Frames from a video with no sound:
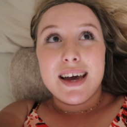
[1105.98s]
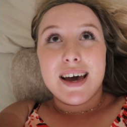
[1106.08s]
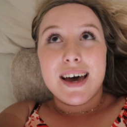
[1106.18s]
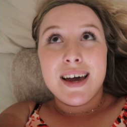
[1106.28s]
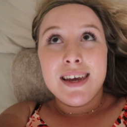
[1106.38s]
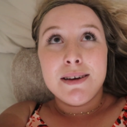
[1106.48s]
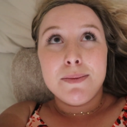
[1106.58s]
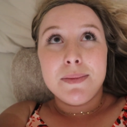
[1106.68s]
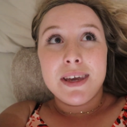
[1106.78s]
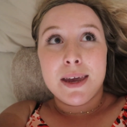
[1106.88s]
I
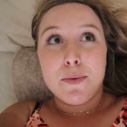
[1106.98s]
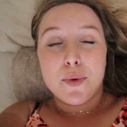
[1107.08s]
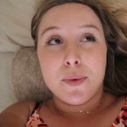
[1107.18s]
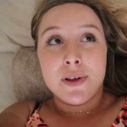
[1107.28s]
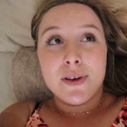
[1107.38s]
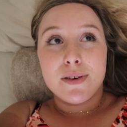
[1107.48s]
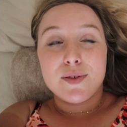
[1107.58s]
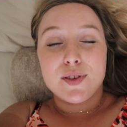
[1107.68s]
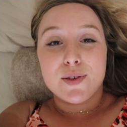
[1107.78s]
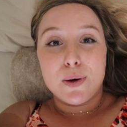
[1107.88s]
am capable of
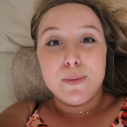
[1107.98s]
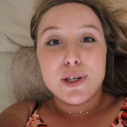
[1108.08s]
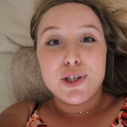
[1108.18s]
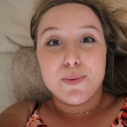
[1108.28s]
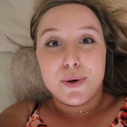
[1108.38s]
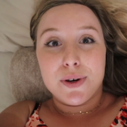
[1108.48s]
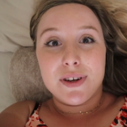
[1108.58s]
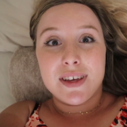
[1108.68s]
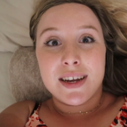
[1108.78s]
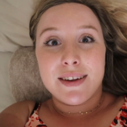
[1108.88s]
so much
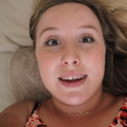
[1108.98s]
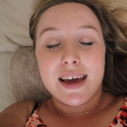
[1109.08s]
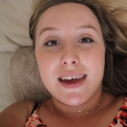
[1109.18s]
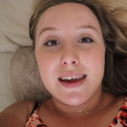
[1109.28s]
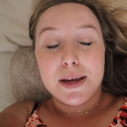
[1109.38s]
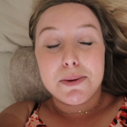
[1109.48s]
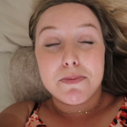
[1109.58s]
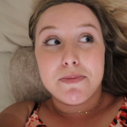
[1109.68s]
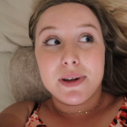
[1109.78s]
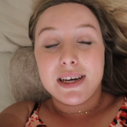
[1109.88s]
more than I
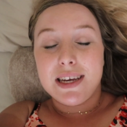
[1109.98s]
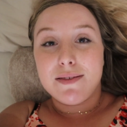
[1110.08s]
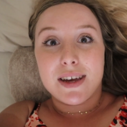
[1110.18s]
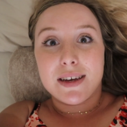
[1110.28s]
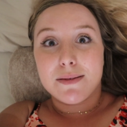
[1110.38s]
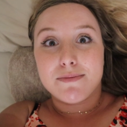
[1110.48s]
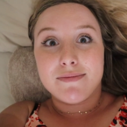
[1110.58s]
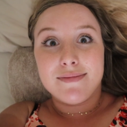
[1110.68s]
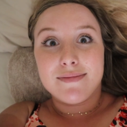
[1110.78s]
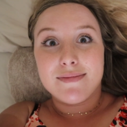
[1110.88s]
believe I am,
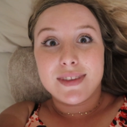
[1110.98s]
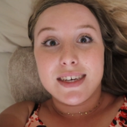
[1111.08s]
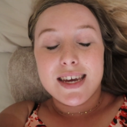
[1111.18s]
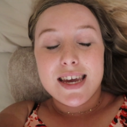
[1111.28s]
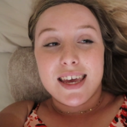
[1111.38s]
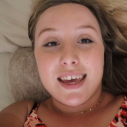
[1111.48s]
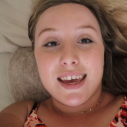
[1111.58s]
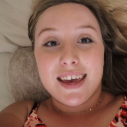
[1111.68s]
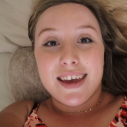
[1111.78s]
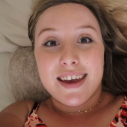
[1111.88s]

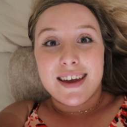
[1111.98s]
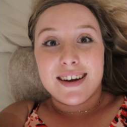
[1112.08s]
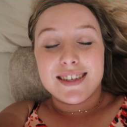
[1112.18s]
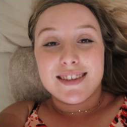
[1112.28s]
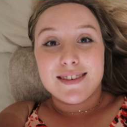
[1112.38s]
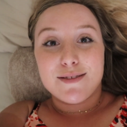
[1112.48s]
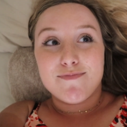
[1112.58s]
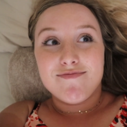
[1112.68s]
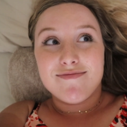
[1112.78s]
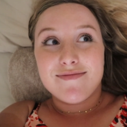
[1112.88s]
and it's
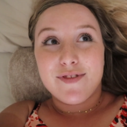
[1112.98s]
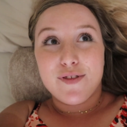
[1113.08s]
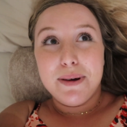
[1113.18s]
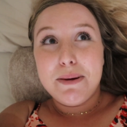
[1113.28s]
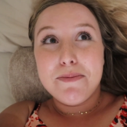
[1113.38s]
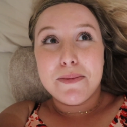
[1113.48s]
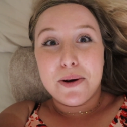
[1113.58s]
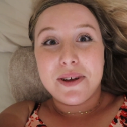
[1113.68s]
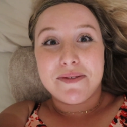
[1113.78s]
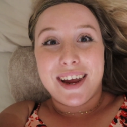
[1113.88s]
very
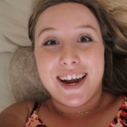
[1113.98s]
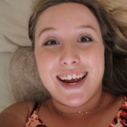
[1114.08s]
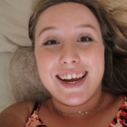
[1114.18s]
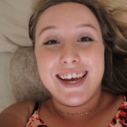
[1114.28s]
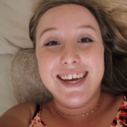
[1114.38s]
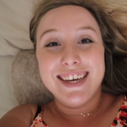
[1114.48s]
motivating.